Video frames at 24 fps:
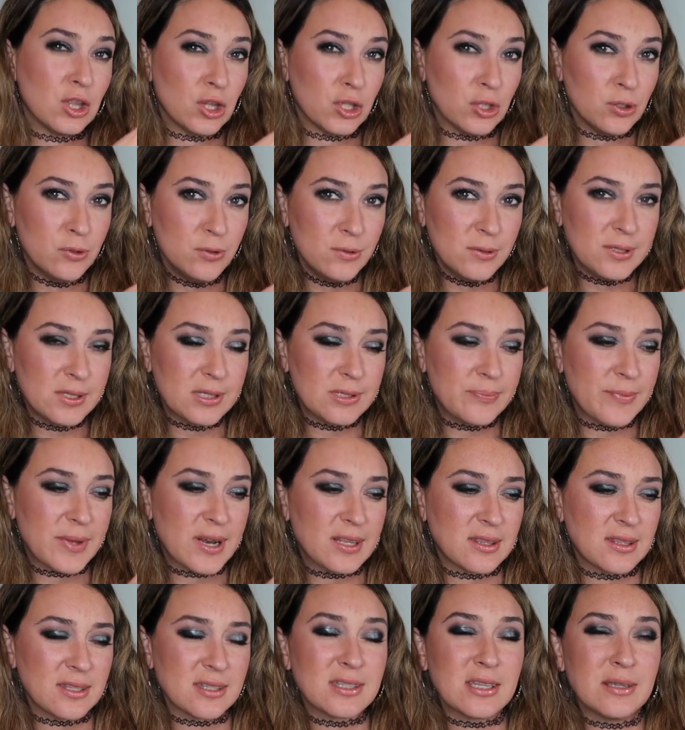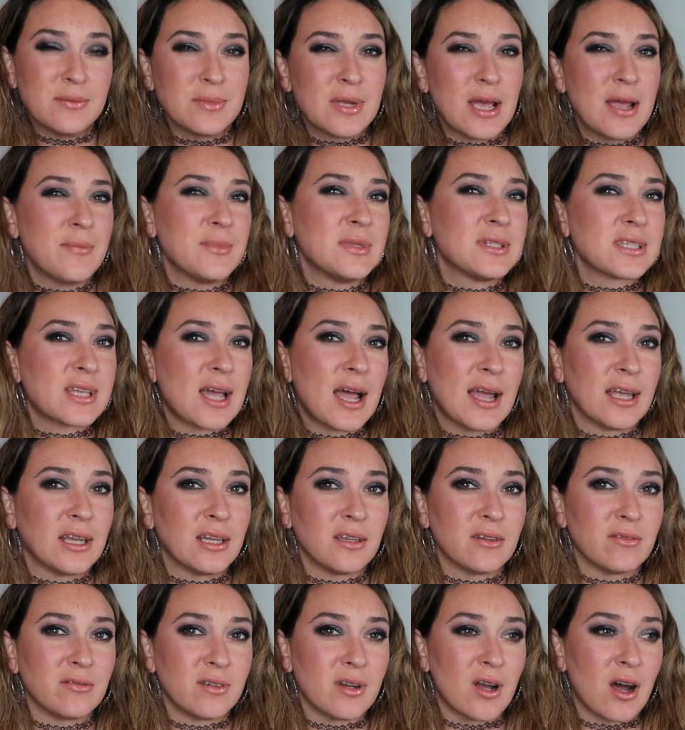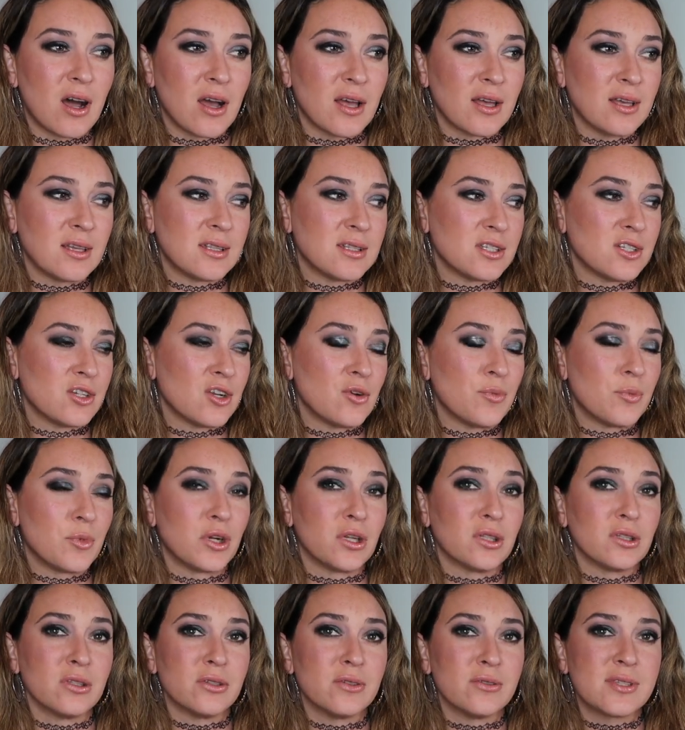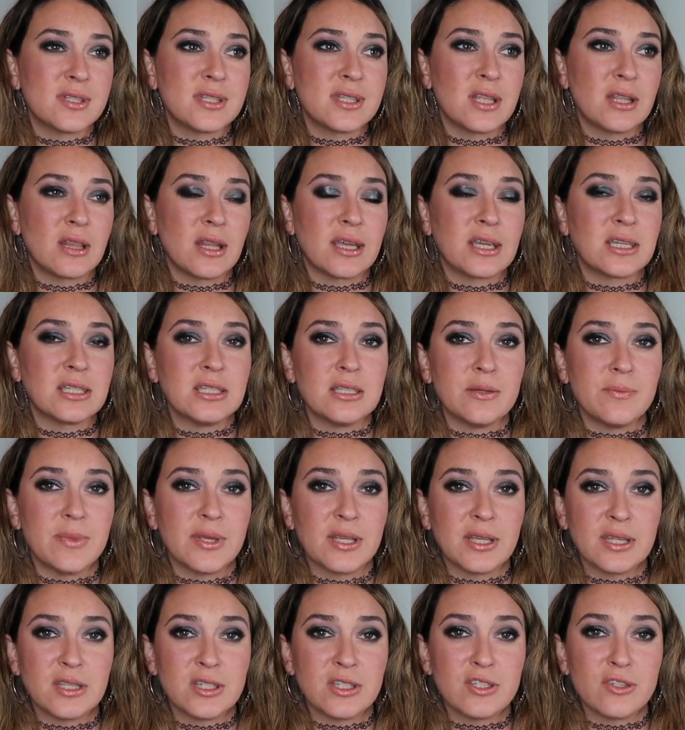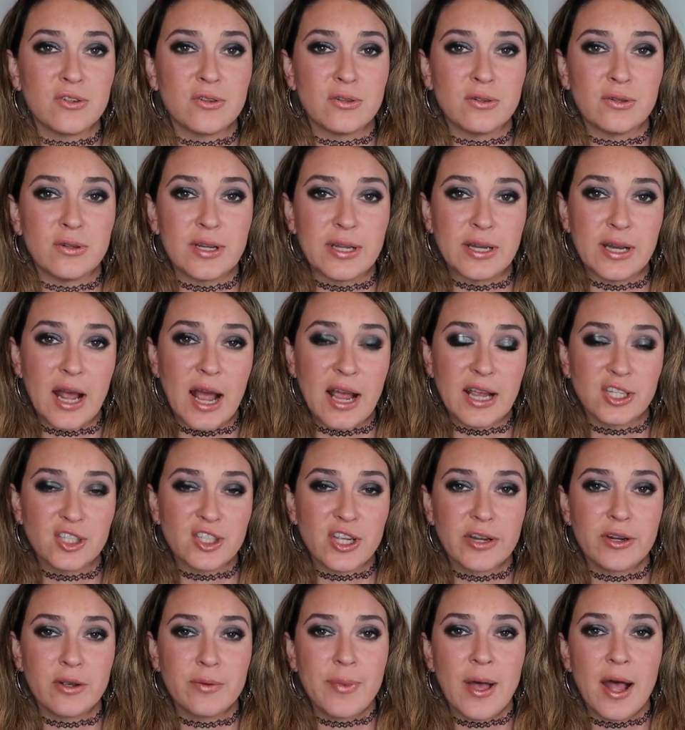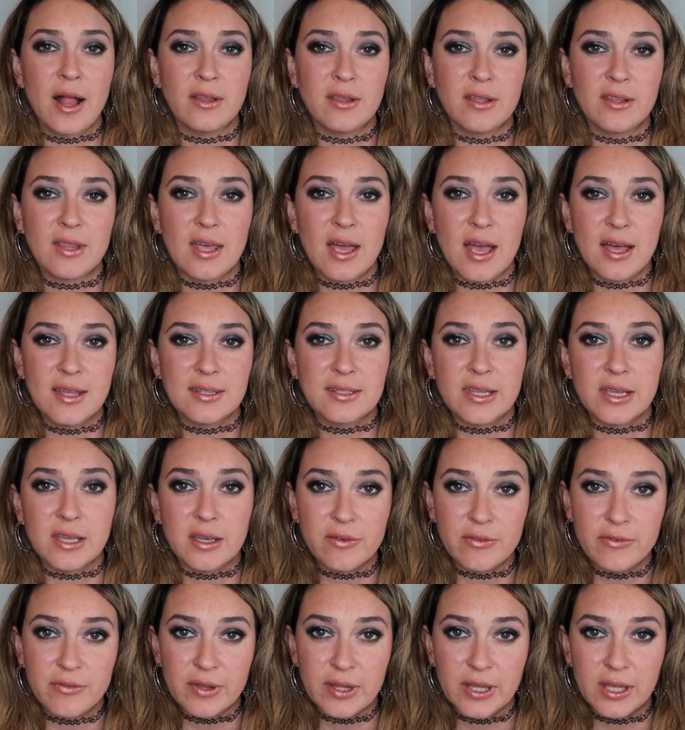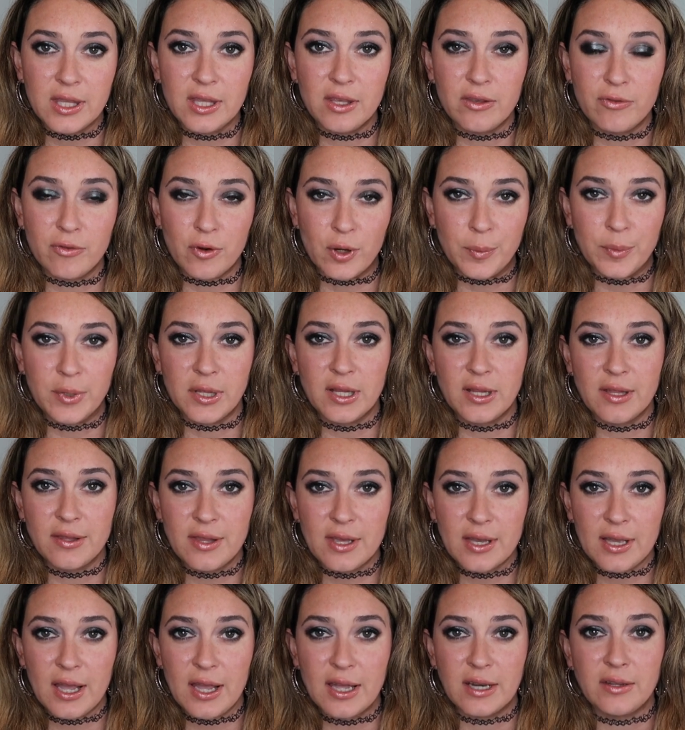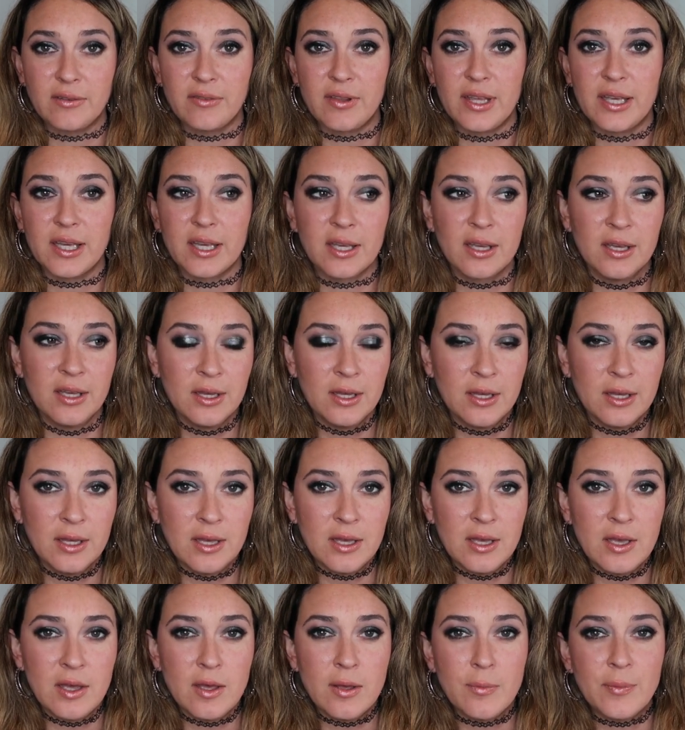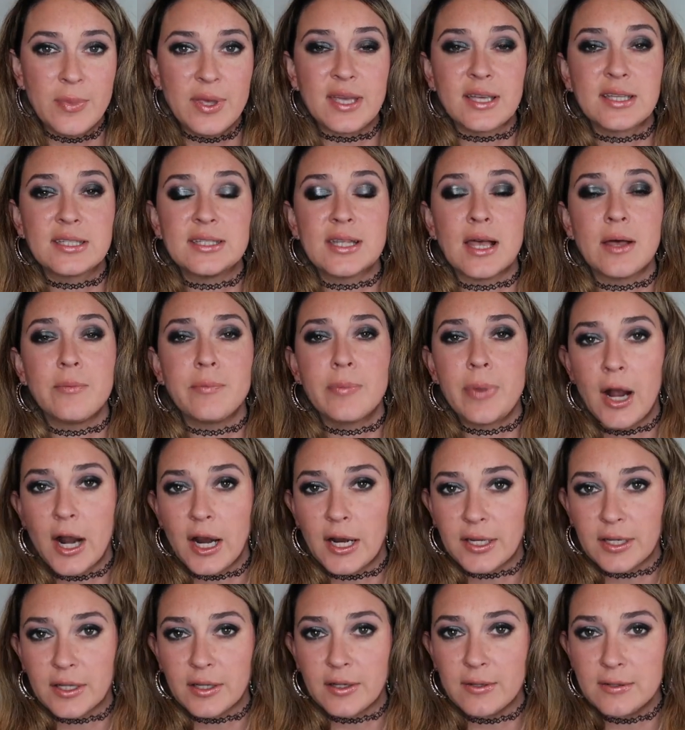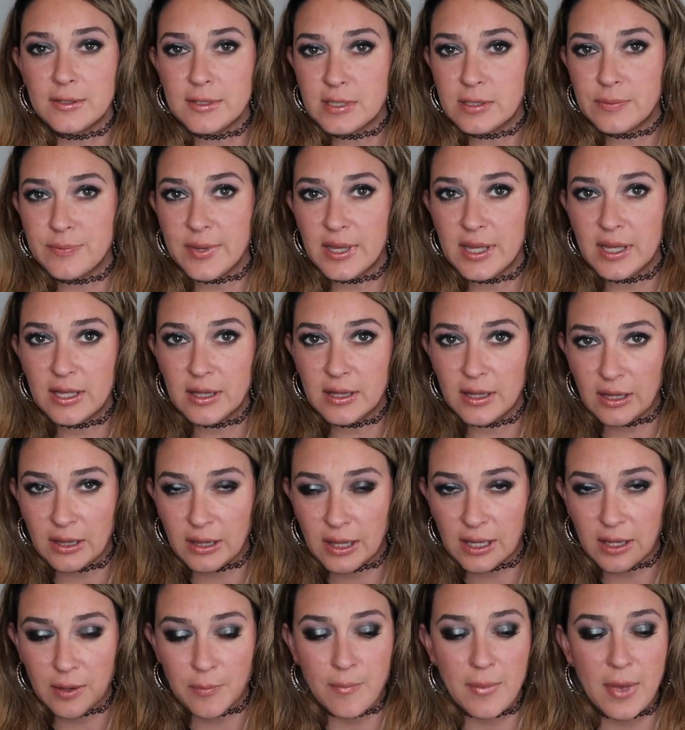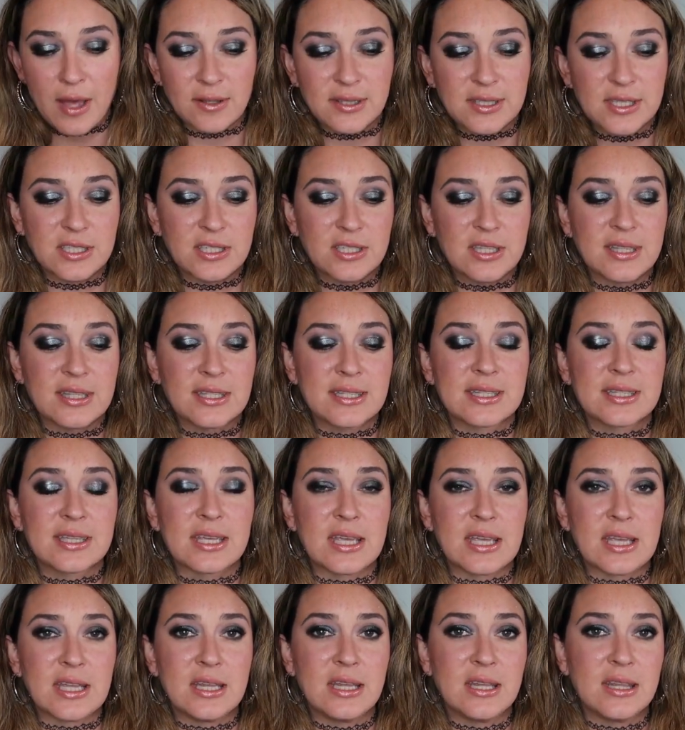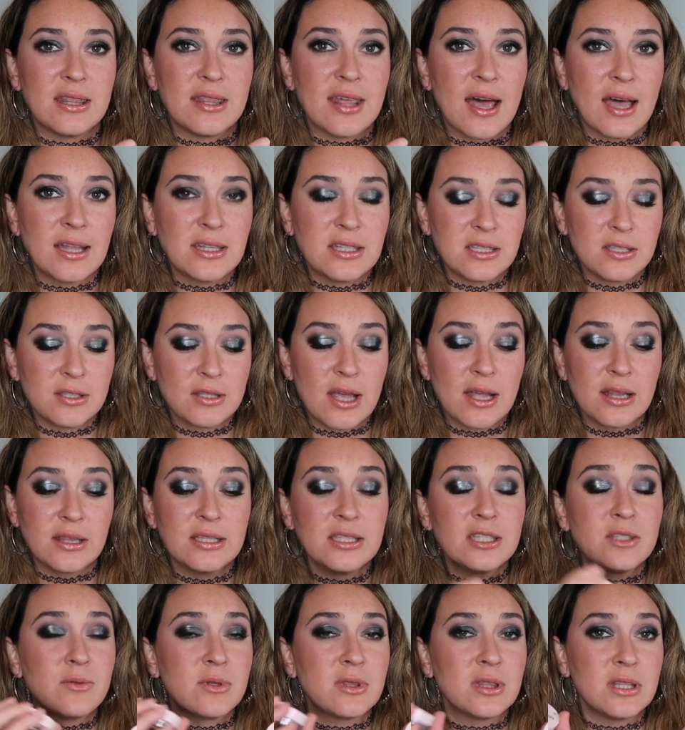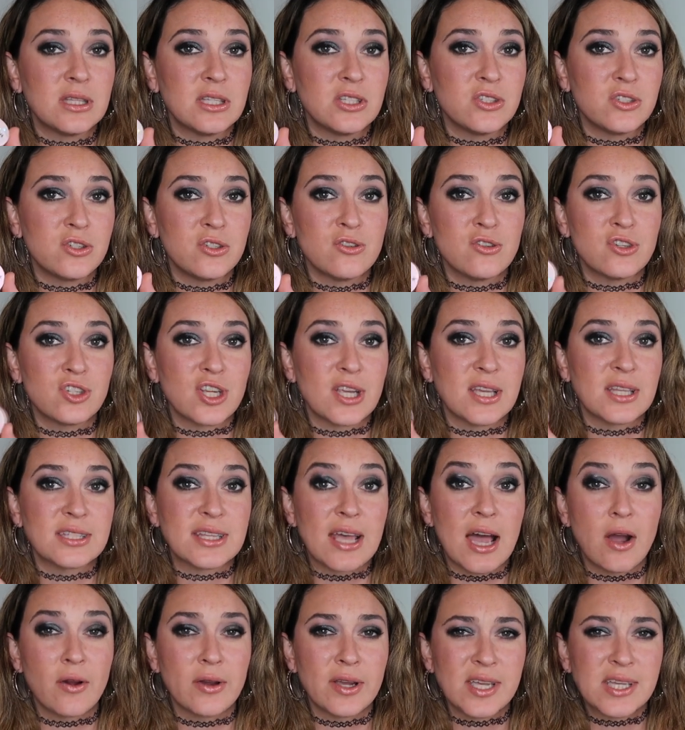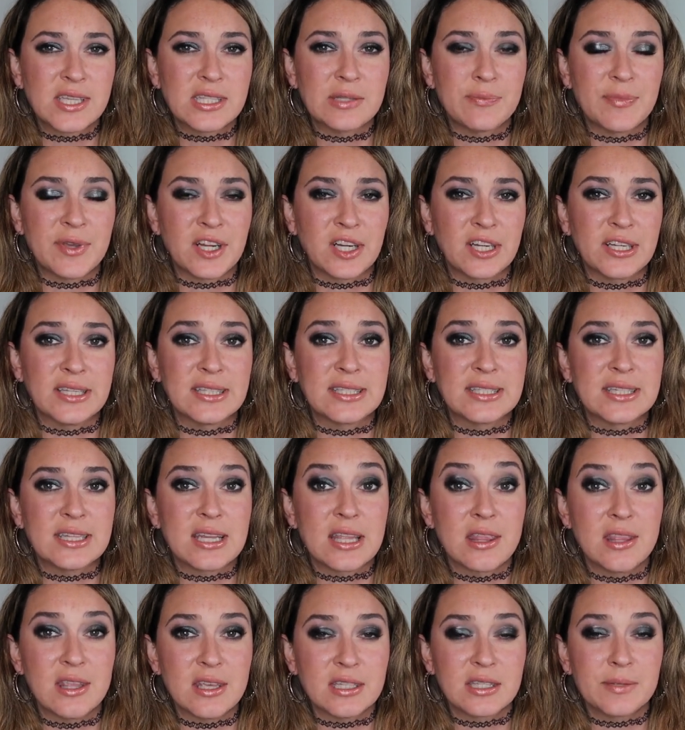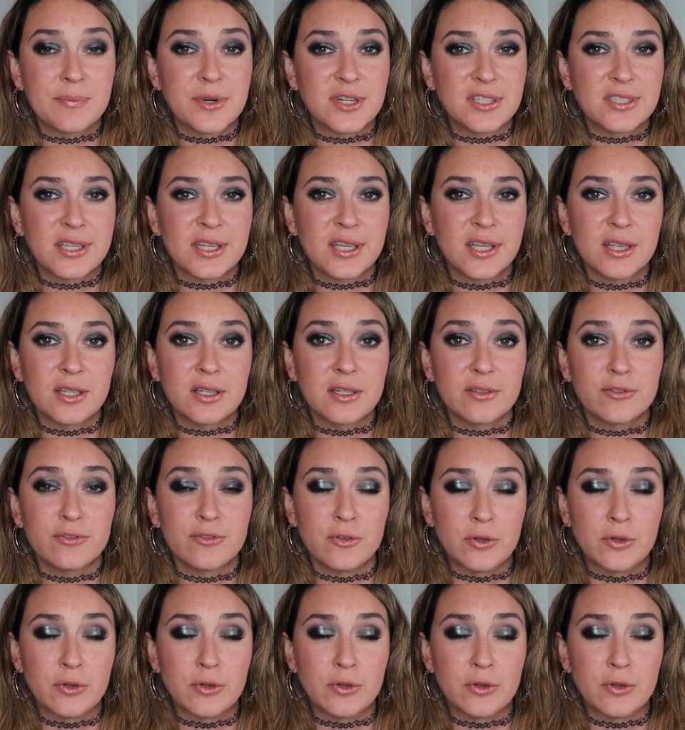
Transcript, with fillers: loose, but at the same time, it's kind of not. It's no more loose than like dipping into an eyeshadow palette that has like a flaky formula that kind of like picks up particles but then like melts into the skin. That's at least with these two shades how I experienced this particular